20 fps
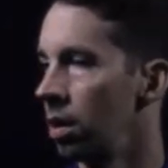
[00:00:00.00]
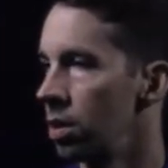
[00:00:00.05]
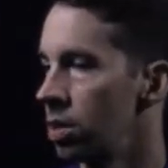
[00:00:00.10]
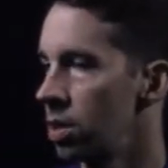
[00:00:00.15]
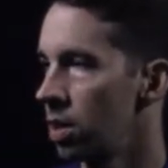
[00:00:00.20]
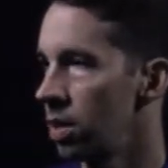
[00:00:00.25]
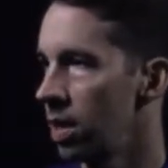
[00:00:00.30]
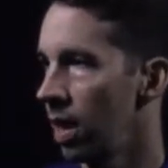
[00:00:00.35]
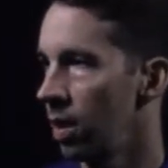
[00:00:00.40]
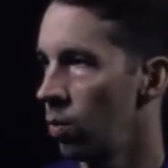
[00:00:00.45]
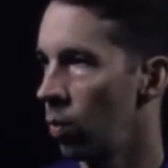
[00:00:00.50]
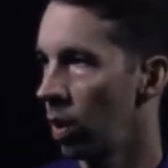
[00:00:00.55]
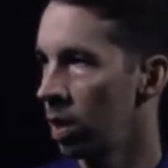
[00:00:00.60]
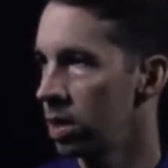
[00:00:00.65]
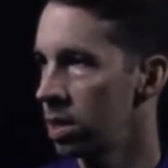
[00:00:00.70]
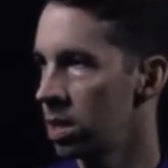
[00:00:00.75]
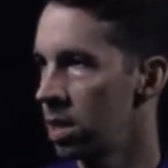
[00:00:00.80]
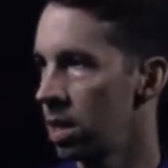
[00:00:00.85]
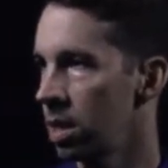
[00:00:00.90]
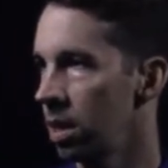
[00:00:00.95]
So then
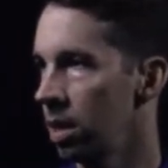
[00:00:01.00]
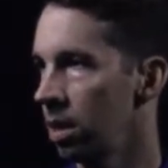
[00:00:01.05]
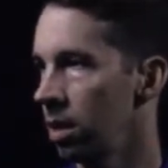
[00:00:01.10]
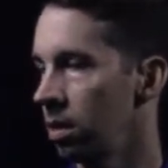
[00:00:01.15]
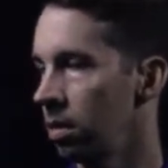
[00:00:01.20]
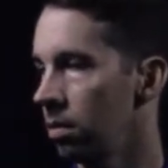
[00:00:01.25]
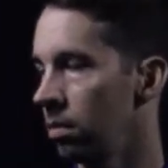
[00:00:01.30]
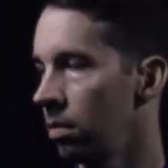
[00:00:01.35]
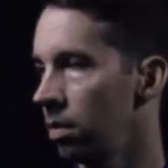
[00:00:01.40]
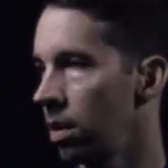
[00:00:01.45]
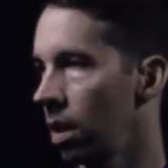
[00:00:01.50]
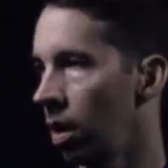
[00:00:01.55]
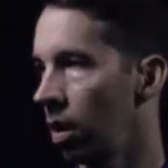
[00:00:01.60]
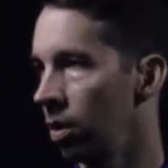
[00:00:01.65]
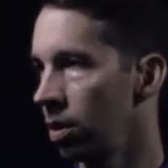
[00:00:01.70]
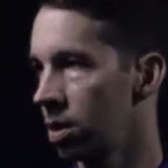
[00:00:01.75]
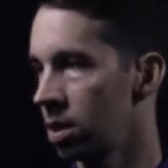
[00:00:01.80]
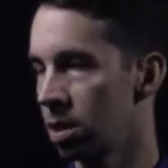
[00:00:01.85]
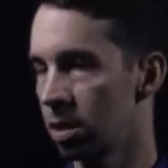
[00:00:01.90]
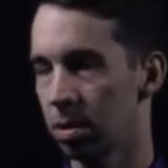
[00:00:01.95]
once the
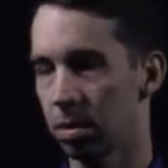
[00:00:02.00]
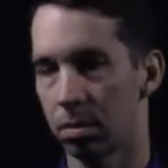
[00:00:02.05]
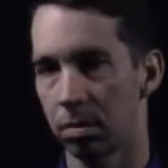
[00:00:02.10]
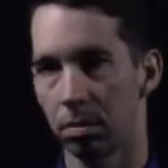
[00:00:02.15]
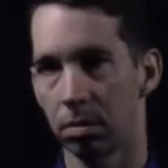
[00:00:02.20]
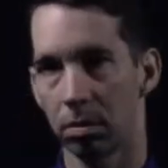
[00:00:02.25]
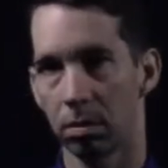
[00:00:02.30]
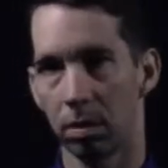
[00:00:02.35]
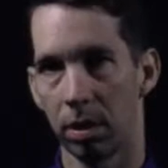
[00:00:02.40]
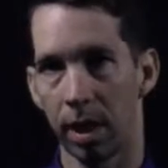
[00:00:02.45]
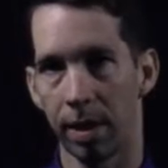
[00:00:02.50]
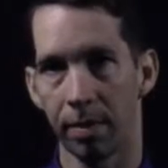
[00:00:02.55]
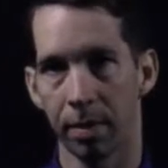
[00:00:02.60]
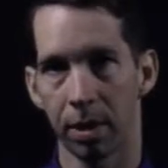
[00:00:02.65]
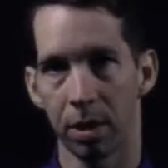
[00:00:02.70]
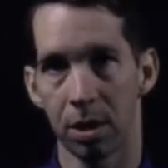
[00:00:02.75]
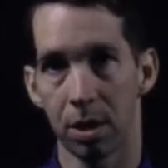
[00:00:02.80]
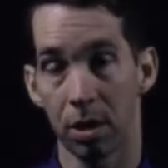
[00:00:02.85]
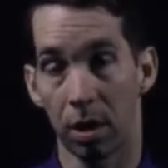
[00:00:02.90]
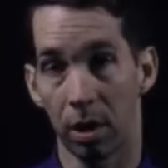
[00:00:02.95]
heart's able
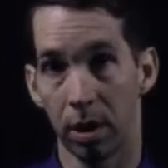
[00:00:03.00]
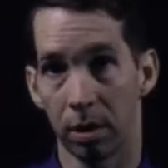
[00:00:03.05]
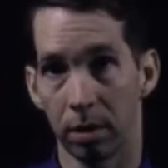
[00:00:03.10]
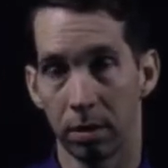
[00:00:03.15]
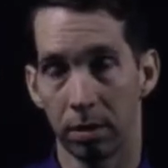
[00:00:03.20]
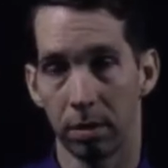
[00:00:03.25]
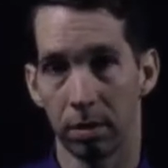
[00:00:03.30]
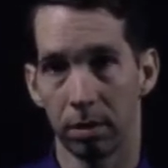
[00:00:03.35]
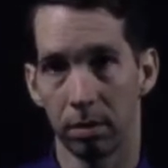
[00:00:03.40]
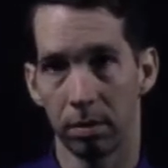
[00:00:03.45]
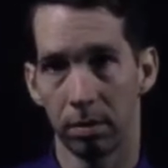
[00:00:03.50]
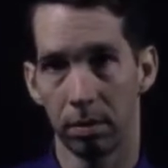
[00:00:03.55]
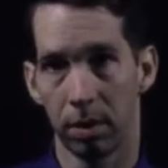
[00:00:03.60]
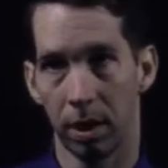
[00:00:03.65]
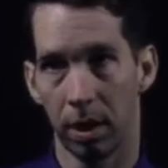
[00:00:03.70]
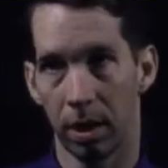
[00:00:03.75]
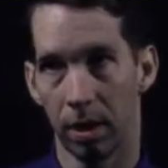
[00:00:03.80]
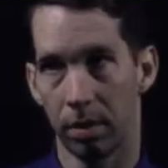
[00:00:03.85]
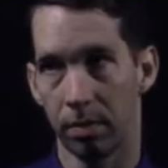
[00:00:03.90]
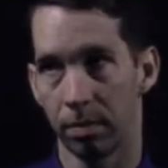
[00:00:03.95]
to start
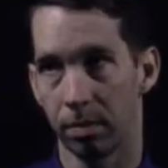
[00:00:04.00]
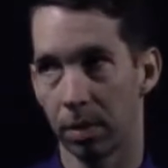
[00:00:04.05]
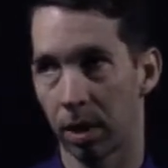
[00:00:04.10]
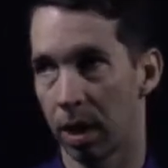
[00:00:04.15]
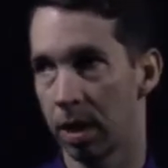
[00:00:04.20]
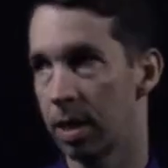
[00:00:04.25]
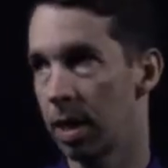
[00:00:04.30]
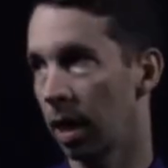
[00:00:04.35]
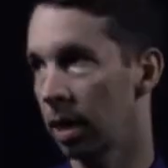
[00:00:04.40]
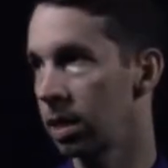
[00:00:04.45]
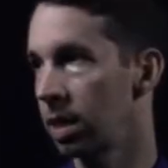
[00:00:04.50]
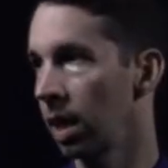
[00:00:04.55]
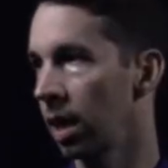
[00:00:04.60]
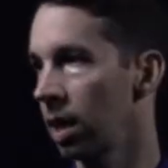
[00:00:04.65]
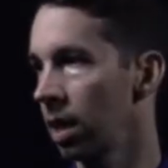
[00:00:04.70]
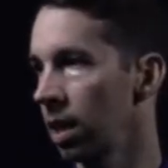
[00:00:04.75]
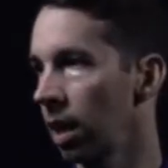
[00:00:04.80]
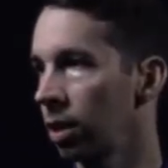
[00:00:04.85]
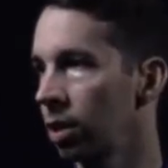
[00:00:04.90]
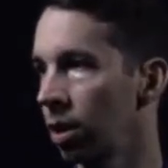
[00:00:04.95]
conducting
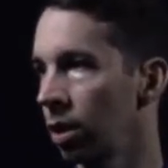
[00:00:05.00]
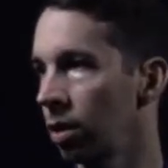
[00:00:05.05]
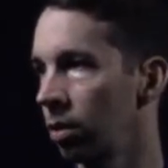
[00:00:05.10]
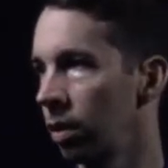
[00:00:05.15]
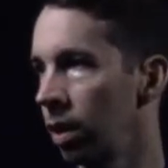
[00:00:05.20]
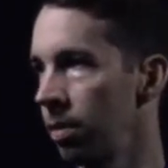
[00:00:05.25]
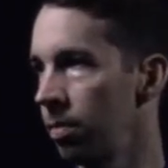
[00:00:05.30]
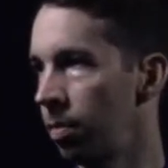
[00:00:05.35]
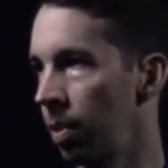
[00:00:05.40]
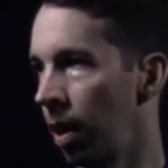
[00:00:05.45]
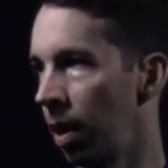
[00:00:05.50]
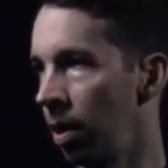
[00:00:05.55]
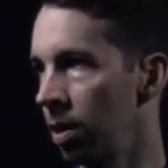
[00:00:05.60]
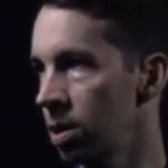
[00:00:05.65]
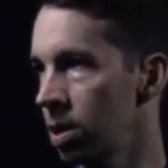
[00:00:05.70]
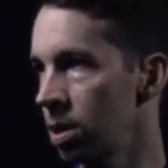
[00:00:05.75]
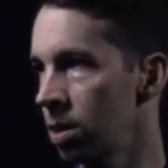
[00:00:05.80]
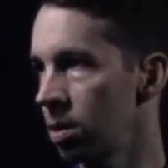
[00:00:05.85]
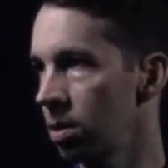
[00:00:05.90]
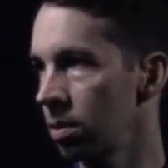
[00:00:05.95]
an electrical
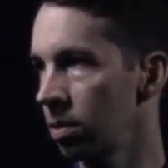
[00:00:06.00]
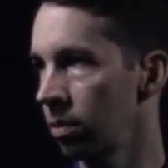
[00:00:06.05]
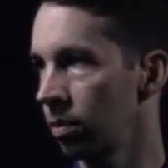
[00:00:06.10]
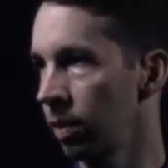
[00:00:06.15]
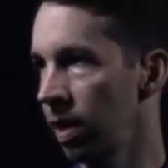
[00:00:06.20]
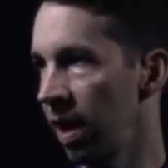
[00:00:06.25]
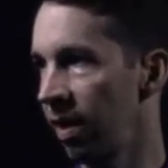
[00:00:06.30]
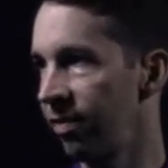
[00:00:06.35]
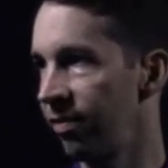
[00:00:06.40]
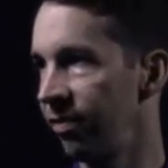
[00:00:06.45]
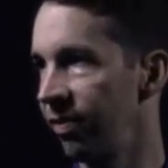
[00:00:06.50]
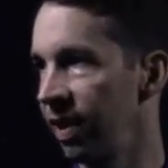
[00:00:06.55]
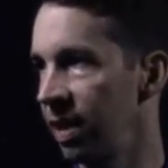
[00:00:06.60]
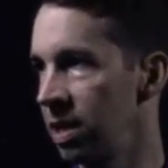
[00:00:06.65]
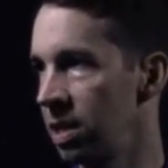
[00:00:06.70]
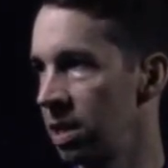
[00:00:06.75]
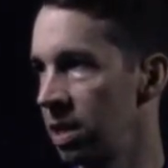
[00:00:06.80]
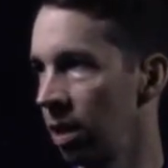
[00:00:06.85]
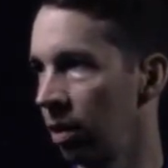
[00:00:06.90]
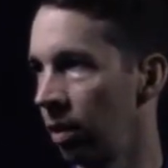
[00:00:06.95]
impulse, we have
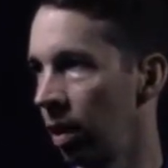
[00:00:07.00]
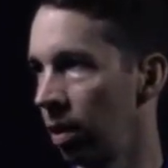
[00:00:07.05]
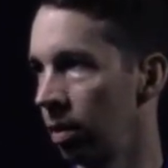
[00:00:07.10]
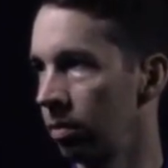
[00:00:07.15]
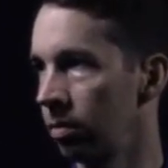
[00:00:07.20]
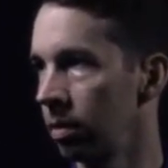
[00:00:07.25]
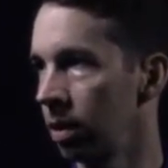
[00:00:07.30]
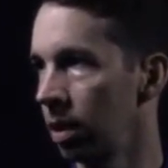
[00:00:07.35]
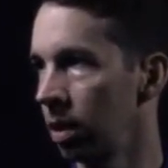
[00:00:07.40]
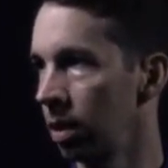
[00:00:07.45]
phase 0.